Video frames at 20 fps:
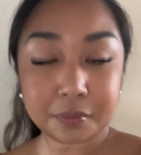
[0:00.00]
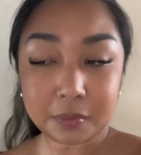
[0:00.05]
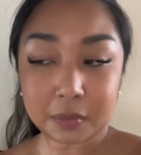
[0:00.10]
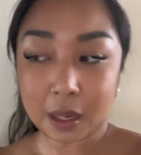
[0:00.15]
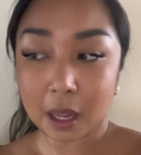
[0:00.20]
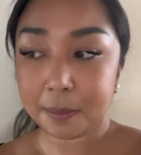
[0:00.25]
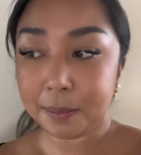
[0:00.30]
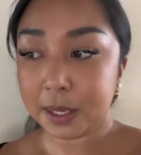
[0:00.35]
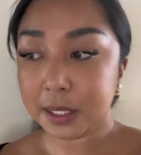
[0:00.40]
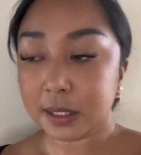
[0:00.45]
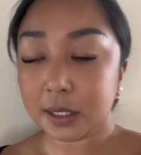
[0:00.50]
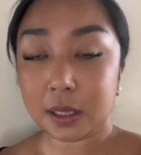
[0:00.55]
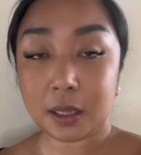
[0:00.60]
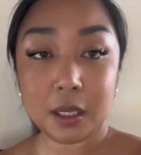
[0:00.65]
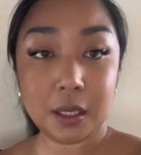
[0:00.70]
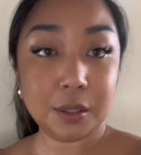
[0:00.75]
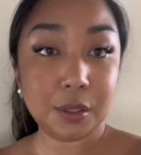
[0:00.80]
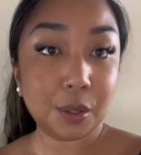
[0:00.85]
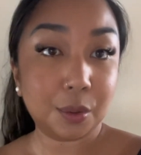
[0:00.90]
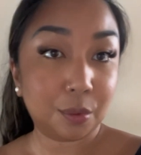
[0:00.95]

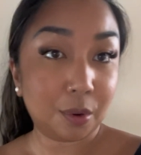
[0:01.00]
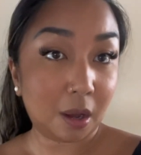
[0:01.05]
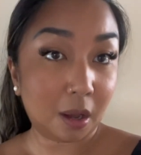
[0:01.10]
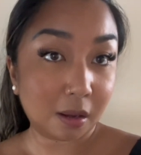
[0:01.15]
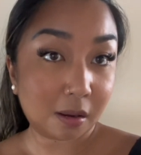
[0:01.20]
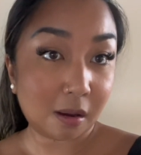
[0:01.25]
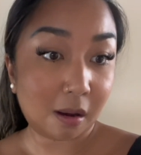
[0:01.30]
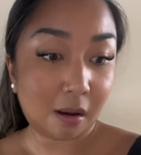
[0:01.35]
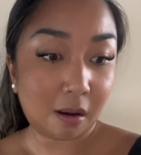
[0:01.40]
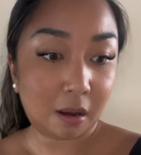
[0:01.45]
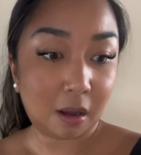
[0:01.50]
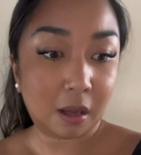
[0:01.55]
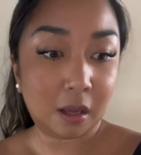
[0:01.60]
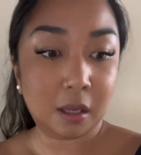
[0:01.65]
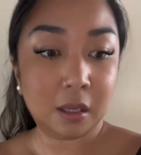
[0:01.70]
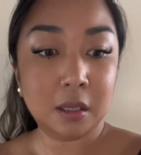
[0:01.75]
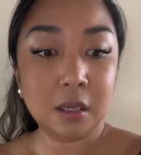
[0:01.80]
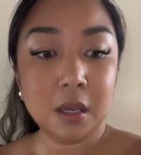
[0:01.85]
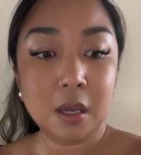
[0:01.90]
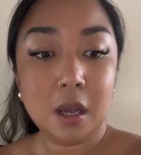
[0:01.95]
basically no
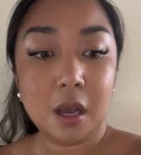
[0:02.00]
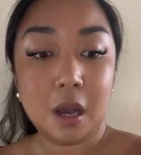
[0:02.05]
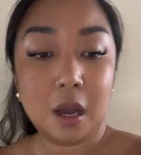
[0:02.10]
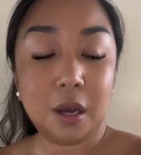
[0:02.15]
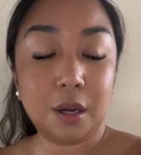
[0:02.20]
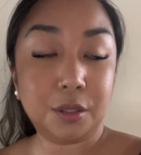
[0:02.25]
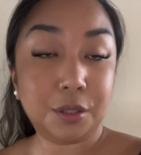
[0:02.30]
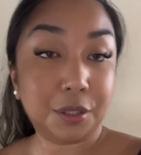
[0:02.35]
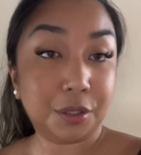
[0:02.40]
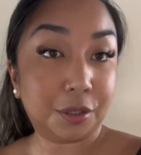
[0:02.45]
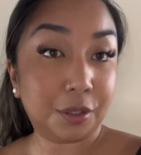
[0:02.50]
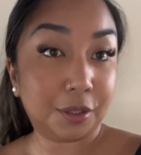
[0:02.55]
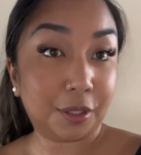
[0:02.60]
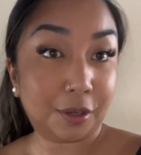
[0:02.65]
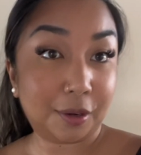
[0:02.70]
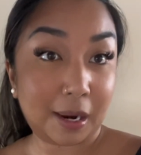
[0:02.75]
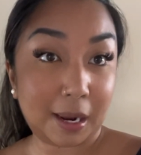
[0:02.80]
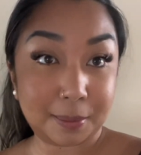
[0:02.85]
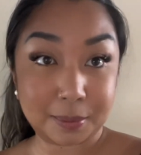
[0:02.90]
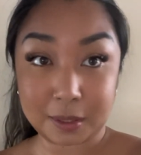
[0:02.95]
alcohol, 130
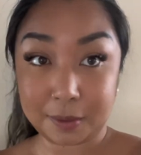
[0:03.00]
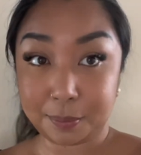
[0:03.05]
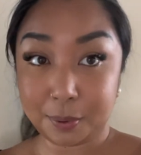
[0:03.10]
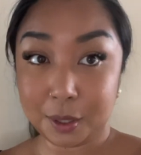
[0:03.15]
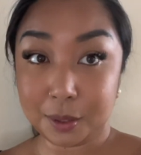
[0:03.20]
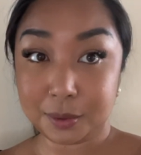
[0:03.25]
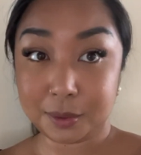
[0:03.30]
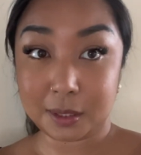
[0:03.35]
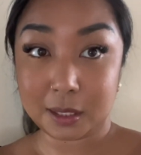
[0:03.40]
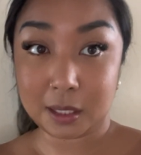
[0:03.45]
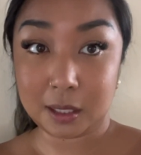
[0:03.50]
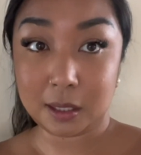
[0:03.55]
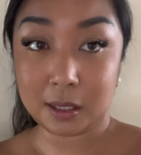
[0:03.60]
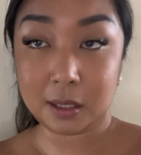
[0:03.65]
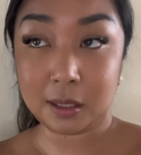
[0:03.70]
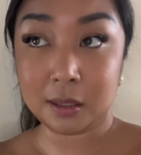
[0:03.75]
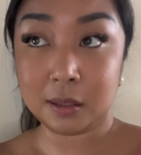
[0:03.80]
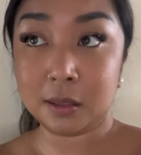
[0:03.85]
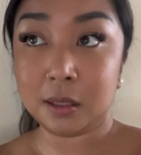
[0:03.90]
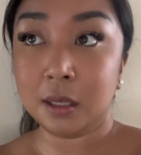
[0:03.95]
grams of
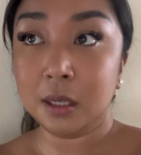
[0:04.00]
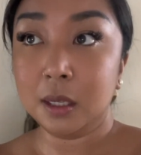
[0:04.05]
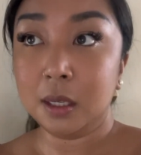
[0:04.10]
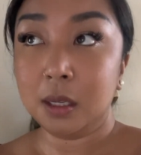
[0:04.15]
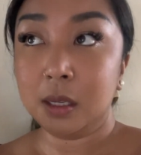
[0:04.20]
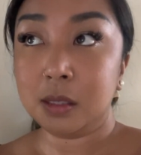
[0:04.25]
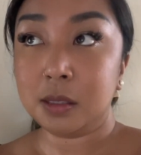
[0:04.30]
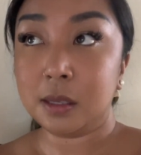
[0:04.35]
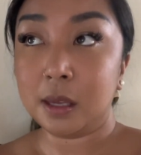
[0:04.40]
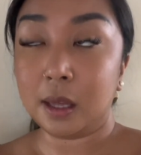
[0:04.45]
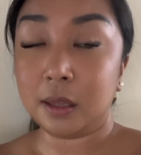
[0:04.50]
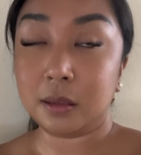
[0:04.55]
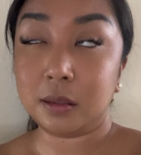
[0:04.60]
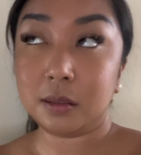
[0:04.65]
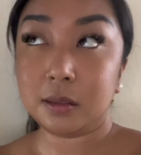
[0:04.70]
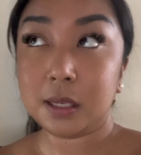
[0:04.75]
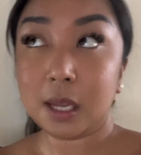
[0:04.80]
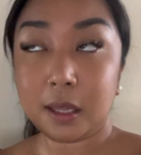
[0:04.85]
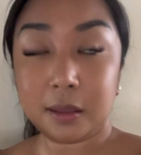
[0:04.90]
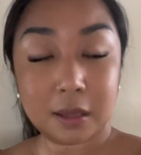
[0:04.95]
protein,
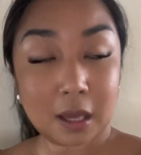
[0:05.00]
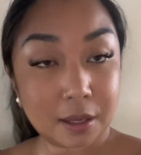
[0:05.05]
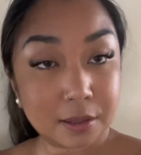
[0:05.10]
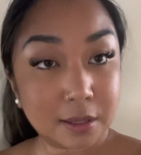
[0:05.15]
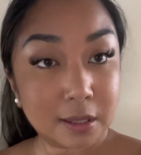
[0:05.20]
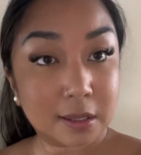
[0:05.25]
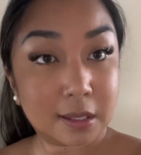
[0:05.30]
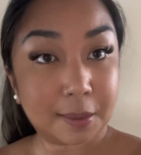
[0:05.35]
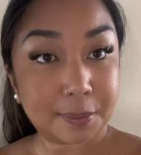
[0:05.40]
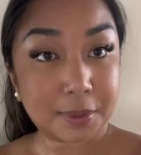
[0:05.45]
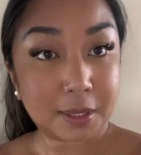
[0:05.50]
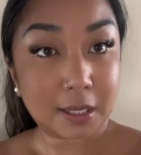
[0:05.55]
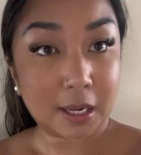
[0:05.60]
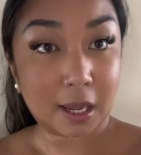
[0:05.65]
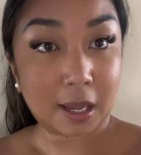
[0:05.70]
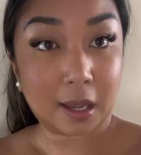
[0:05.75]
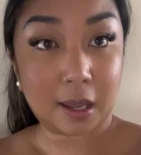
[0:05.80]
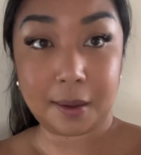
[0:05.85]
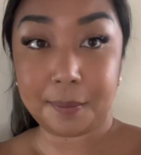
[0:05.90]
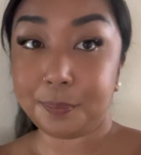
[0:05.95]
10,000 steps a
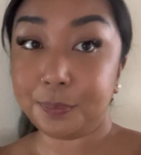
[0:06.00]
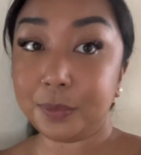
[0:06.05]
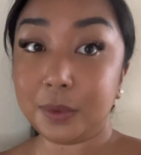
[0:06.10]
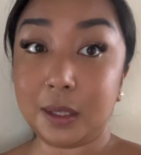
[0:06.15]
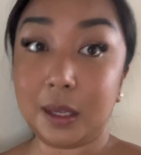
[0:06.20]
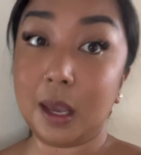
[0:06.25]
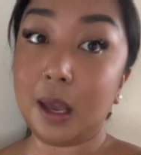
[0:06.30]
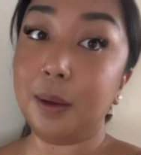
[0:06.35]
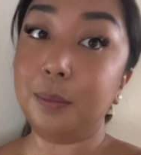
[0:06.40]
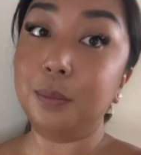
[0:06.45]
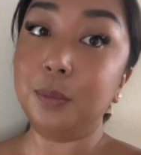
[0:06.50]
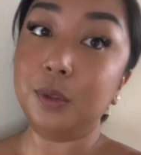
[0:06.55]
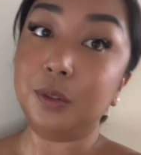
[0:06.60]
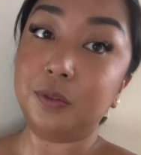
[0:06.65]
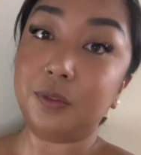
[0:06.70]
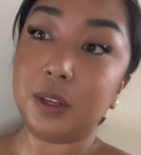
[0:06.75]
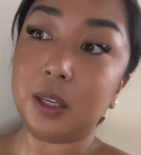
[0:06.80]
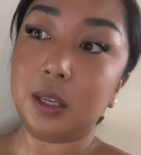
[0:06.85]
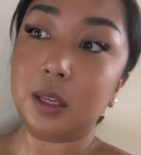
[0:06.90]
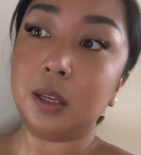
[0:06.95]
day, get
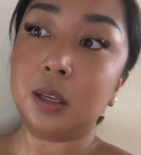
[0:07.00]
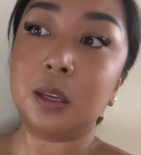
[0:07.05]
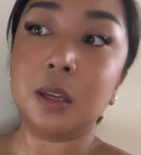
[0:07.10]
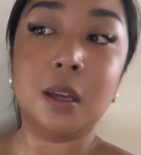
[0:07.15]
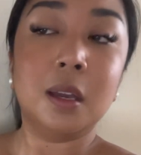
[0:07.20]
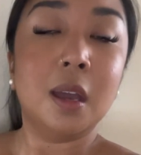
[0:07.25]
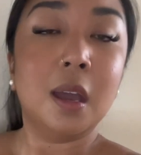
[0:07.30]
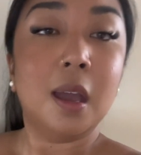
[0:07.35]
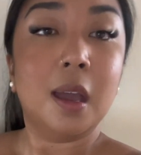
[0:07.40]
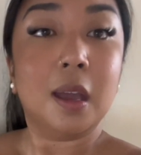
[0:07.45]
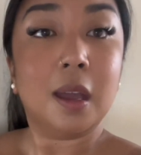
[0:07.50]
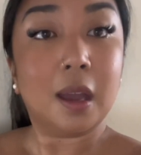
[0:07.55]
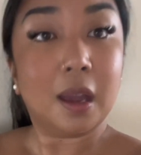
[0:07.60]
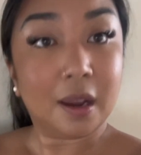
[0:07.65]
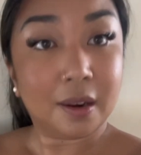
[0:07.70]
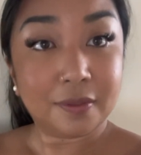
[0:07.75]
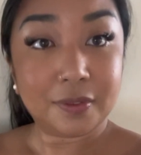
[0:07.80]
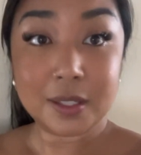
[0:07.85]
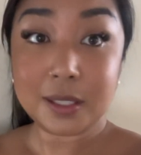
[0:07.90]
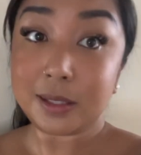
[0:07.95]
moving
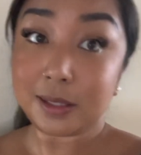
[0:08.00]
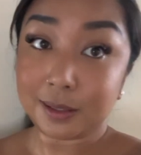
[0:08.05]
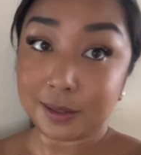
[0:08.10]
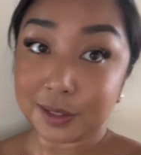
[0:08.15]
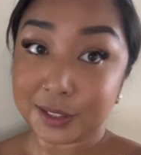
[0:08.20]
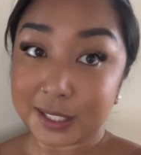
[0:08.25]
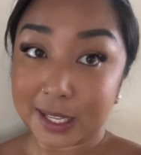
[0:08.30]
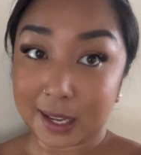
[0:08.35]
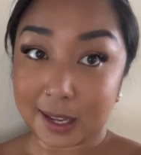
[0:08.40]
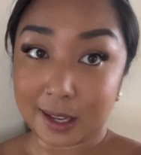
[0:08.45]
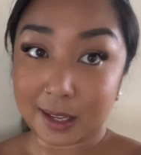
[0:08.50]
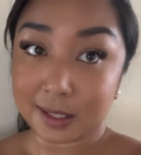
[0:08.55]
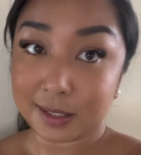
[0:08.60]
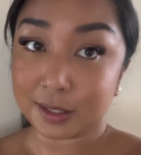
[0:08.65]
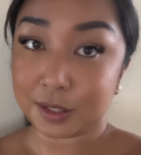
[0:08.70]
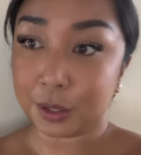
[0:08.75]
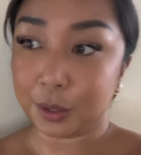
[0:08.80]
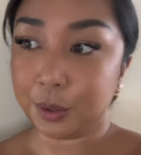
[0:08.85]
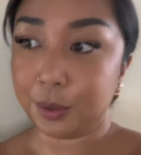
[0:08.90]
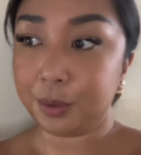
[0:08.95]
every single day.
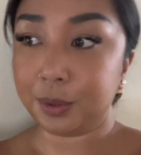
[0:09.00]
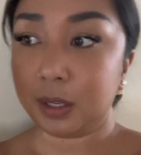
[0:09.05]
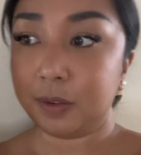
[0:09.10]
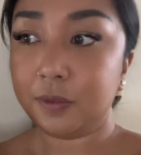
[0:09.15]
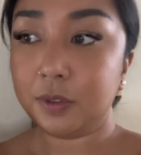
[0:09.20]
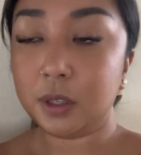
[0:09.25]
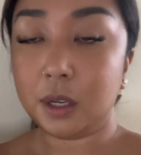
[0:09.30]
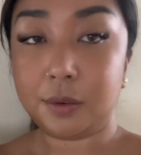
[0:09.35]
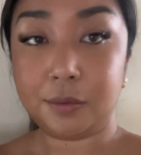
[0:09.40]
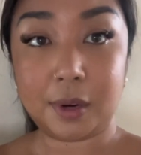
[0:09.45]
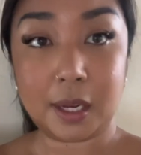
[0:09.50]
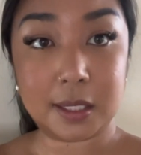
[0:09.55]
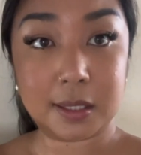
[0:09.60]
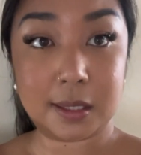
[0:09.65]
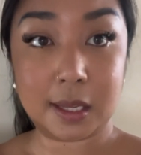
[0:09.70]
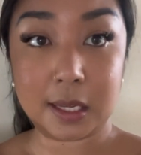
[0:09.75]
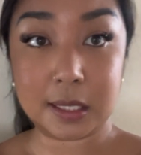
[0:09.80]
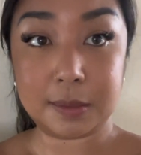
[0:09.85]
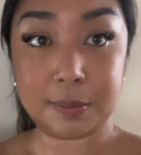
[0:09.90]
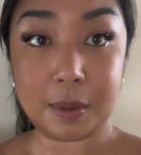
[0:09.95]
So even on rest
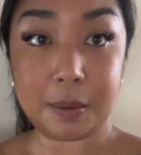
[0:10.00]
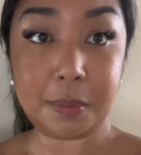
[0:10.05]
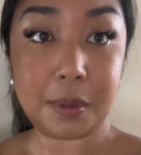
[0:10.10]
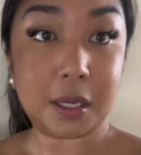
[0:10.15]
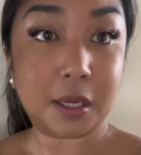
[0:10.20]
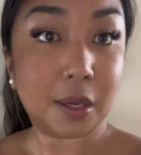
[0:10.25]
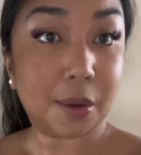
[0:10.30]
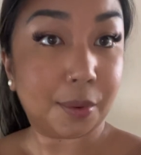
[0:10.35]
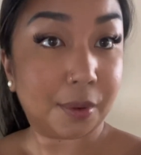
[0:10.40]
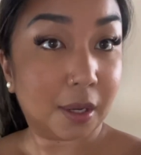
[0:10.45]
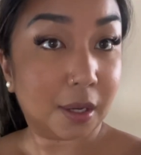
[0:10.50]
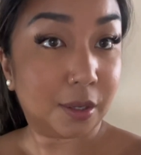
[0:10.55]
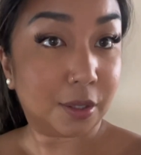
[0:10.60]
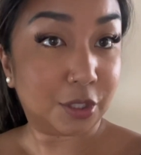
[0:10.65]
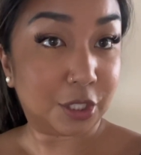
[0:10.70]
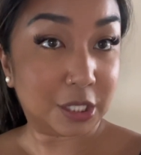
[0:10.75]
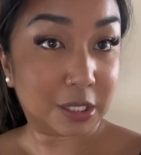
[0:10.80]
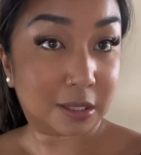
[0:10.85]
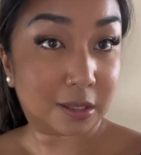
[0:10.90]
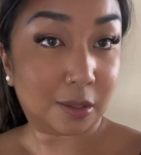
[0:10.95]
days, maybe yoga or
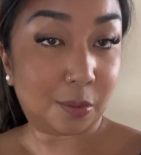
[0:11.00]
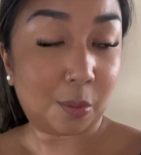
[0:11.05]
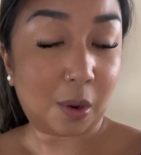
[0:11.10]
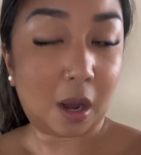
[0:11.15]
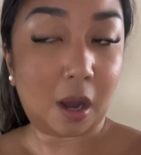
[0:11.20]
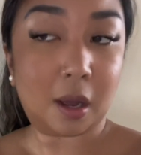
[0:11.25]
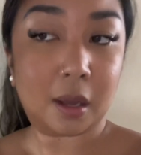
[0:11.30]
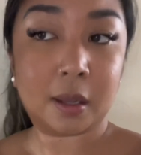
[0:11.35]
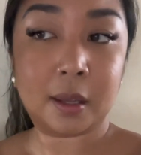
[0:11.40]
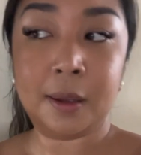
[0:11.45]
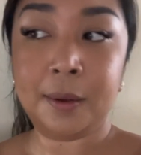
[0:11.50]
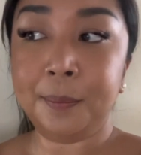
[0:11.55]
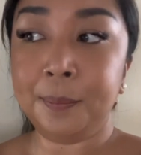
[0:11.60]
just a walk,